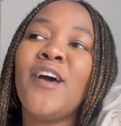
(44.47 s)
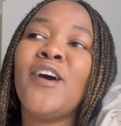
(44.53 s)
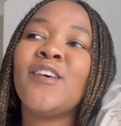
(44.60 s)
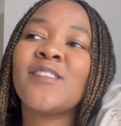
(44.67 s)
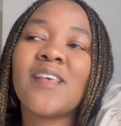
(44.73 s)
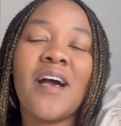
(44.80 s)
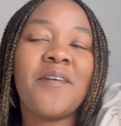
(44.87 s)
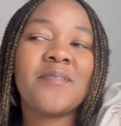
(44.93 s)

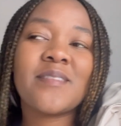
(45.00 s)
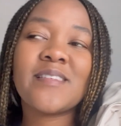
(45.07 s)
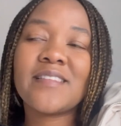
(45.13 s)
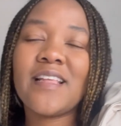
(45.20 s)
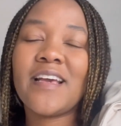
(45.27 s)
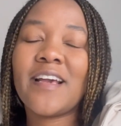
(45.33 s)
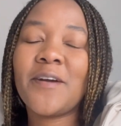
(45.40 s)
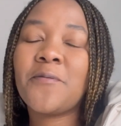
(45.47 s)
So I was just
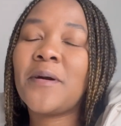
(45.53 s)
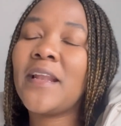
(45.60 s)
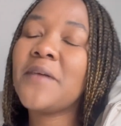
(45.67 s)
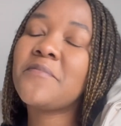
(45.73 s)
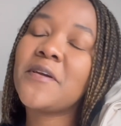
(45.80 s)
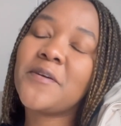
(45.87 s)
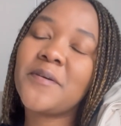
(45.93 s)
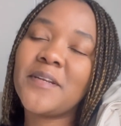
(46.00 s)
like, what
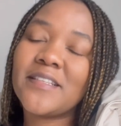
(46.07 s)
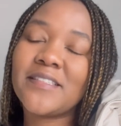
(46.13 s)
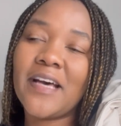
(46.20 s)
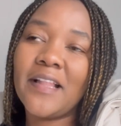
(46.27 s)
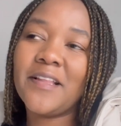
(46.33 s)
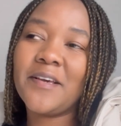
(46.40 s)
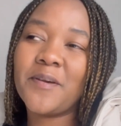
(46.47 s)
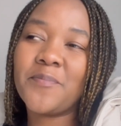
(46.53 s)
am I gonna
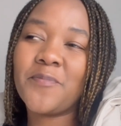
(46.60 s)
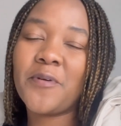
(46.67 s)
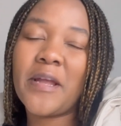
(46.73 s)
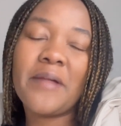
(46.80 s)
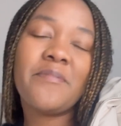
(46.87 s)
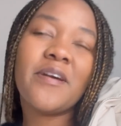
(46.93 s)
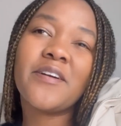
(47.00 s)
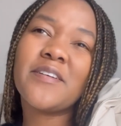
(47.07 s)
tell him? What
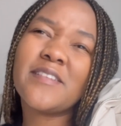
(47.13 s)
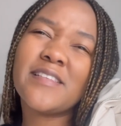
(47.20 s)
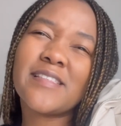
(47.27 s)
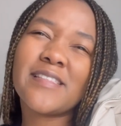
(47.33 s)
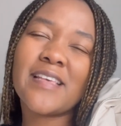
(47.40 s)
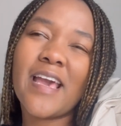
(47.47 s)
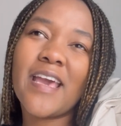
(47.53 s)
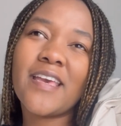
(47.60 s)
am I gonna
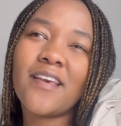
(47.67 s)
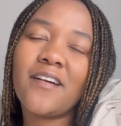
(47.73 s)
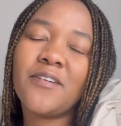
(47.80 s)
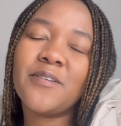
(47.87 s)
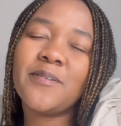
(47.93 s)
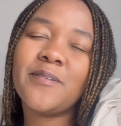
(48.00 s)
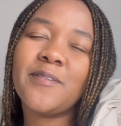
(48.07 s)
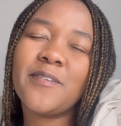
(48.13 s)
say?
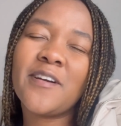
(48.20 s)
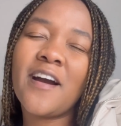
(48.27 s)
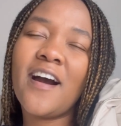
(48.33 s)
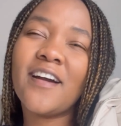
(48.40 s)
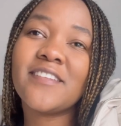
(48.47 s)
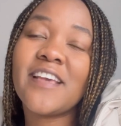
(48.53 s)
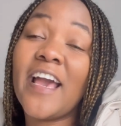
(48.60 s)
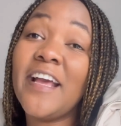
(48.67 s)
Oh
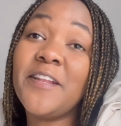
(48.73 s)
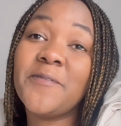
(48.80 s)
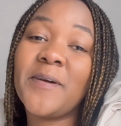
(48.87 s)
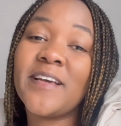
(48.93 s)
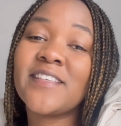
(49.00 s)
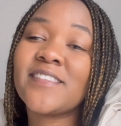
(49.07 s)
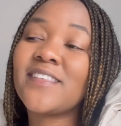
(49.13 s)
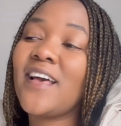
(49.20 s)
God.
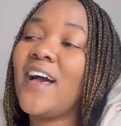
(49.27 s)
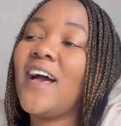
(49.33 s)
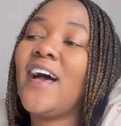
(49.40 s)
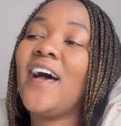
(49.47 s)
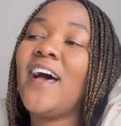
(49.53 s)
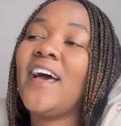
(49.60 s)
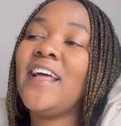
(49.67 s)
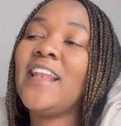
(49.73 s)
Anyways,
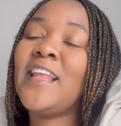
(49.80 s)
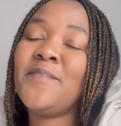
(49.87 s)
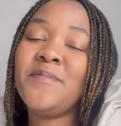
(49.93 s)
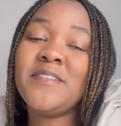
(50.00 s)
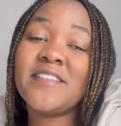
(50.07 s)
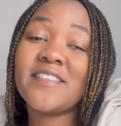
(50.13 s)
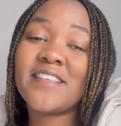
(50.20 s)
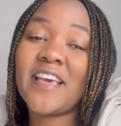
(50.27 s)
let me
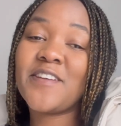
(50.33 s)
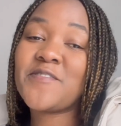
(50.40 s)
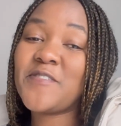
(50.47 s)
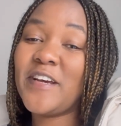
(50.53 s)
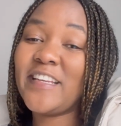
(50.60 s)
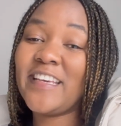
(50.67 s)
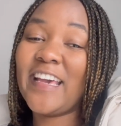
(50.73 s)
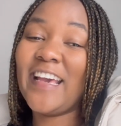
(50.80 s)
just get
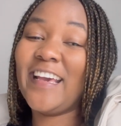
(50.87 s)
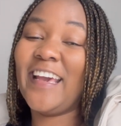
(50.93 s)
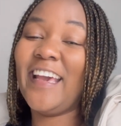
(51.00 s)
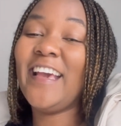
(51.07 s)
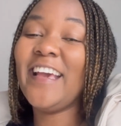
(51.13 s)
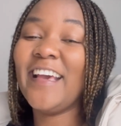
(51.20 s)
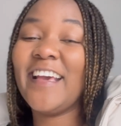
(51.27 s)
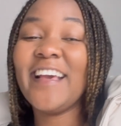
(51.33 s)
ready
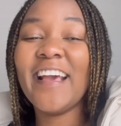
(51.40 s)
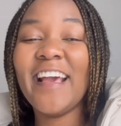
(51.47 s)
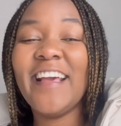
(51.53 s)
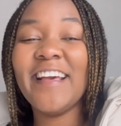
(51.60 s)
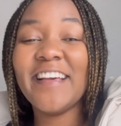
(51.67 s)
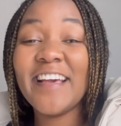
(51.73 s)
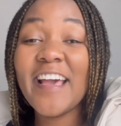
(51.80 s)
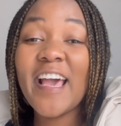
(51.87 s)
and let
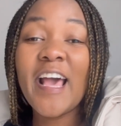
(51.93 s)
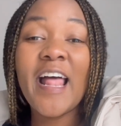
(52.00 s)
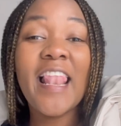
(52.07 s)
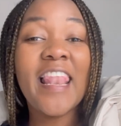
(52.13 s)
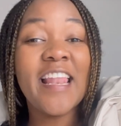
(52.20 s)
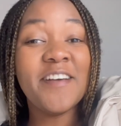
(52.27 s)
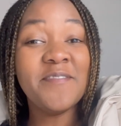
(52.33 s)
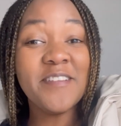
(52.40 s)

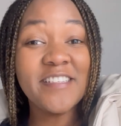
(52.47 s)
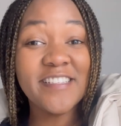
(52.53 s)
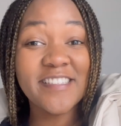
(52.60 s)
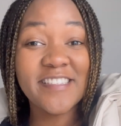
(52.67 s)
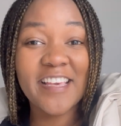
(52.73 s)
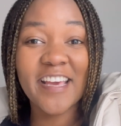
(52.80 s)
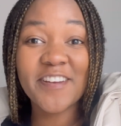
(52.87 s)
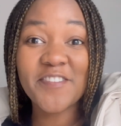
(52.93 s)
me
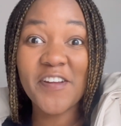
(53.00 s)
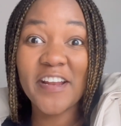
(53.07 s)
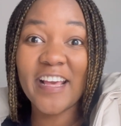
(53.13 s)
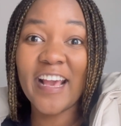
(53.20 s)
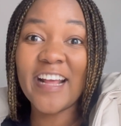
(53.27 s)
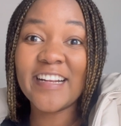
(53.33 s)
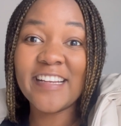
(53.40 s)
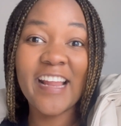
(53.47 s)
just get
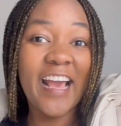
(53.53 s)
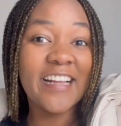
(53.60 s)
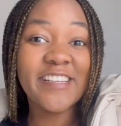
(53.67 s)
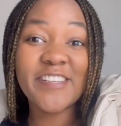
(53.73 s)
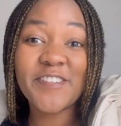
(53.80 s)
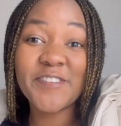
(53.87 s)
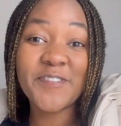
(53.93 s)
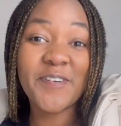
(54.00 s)
ready
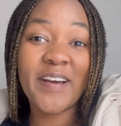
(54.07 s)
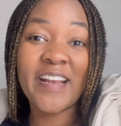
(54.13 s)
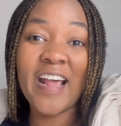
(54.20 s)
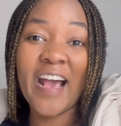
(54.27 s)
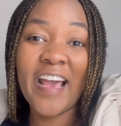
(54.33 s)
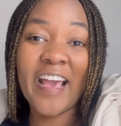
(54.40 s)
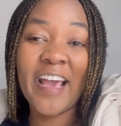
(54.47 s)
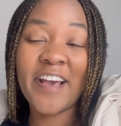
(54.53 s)
and do what
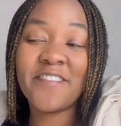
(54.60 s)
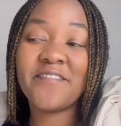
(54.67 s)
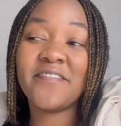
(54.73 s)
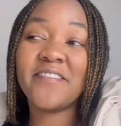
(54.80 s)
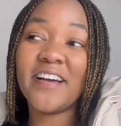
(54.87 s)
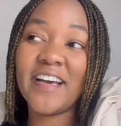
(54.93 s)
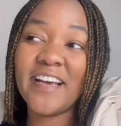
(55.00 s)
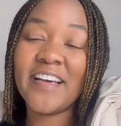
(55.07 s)
I
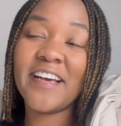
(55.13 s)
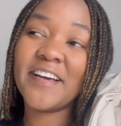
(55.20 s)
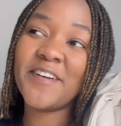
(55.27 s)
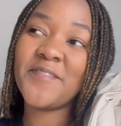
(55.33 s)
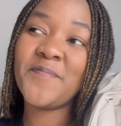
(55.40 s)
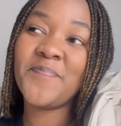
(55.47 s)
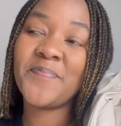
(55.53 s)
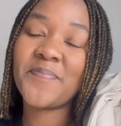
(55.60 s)

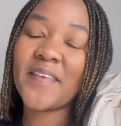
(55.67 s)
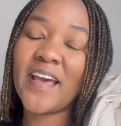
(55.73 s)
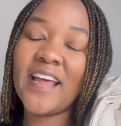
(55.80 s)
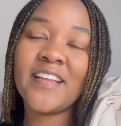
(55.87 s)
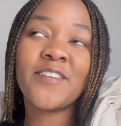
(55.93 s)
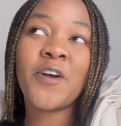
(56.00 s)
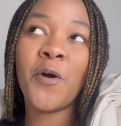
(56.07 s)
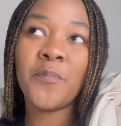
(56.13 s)
have
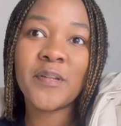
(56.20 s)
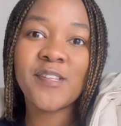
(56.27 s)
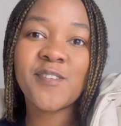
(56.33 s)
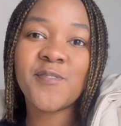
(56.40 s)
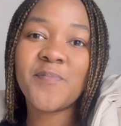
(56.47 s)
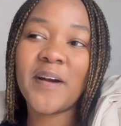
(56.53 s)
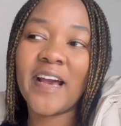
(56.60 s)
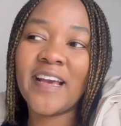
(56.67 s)
and commit
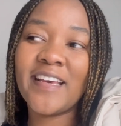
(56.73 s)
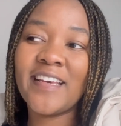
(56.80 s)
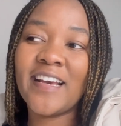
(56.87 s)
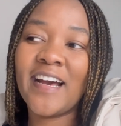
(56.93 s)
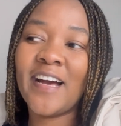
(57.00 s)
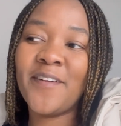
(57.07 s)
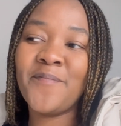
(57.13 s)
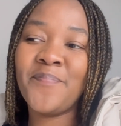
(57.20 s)
to
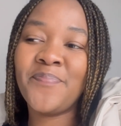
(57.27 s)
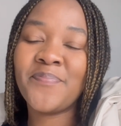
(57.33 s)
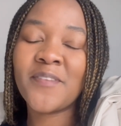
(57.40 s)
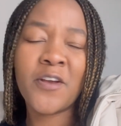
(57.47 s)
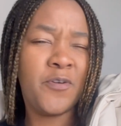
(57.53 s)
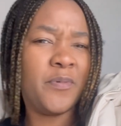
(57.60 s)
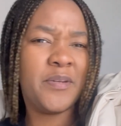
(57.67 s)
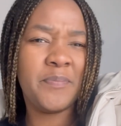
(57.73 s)
my
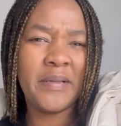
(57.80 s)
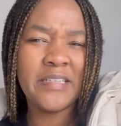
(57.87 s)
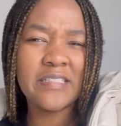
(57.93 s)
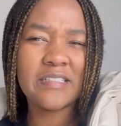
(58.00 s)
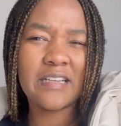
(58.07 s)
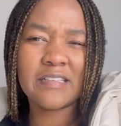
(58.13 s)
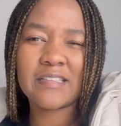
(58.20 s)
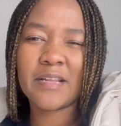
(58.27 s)

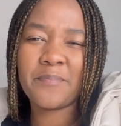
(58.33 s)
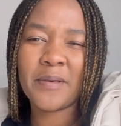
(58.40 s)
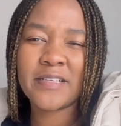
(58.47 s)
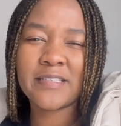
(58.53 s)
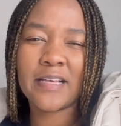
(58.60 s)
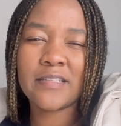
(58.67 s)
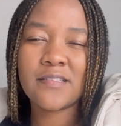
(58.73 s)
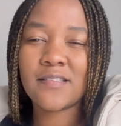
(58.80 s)
commitment. Does that make
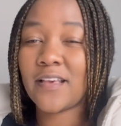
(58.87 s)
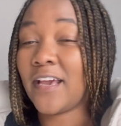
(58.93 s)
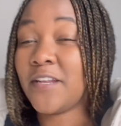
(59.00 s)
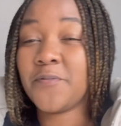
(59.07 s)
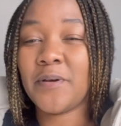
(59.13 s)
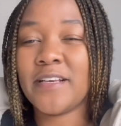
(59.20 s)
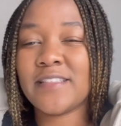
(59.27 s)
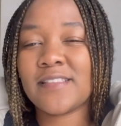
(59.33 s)
sense?
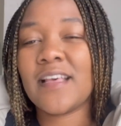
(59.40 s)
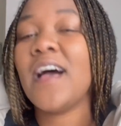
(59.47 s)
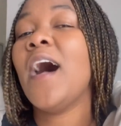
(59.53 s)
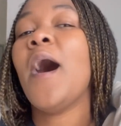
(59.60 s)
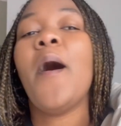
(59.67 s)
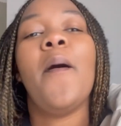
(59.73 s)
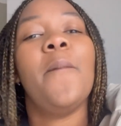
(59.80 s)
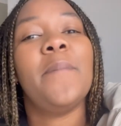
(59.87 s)
Anyways.
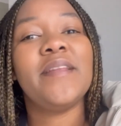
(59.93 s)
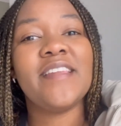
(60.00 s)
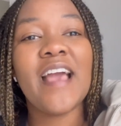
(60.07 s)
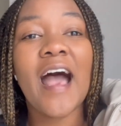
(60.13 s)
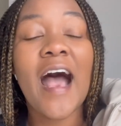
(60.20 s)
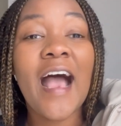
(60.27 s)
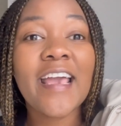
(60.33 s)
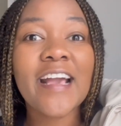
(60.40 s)
But
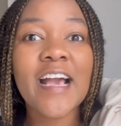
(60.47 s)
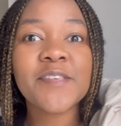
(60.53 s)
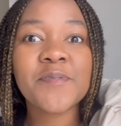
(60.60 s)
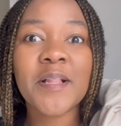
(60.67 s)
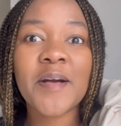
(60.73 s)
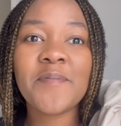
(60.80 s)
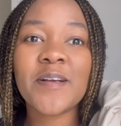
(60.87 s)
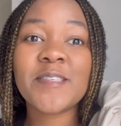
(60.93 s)
yeah, hi guys,
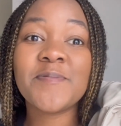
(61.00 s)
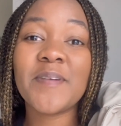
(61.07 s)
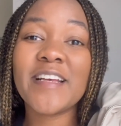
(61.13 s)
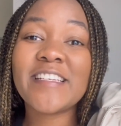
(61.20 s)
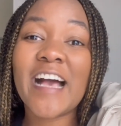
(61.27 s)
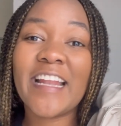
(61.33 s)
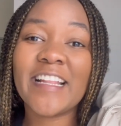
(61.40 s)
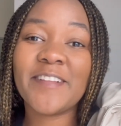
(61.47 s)
welcome back to my
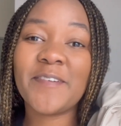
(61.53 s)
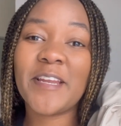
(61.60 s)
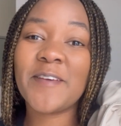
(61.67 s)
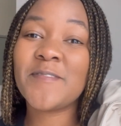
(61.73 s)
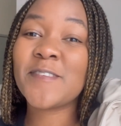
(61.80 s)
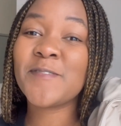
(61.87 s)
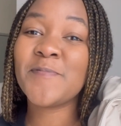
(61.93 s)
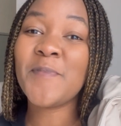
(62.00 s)
channel. My
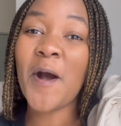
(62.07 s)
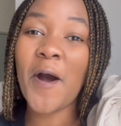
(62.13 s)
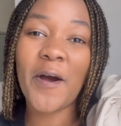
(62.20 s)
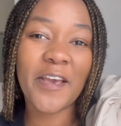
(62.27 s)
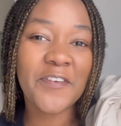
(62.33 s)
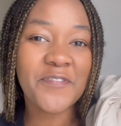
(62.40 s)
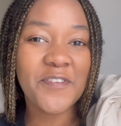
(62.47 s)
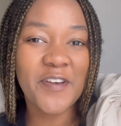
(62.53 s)
name is
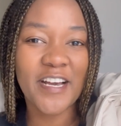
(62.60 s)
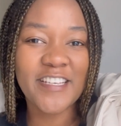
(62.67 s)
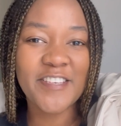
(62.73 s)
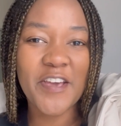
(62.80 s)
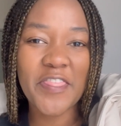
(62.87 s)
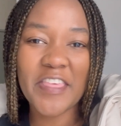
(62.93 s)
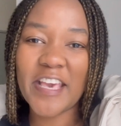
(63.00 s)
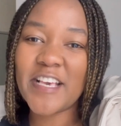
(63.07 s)
Umpa. If you are
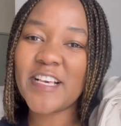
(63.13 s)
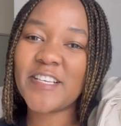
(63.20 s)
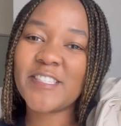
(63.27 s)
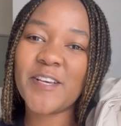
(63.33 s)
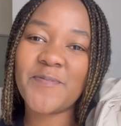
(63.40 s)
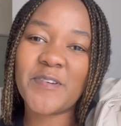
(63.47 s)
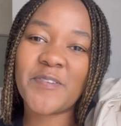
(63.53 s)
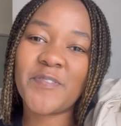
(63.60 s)
new, thank you
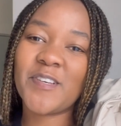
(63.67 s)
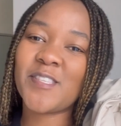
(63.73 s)
so much for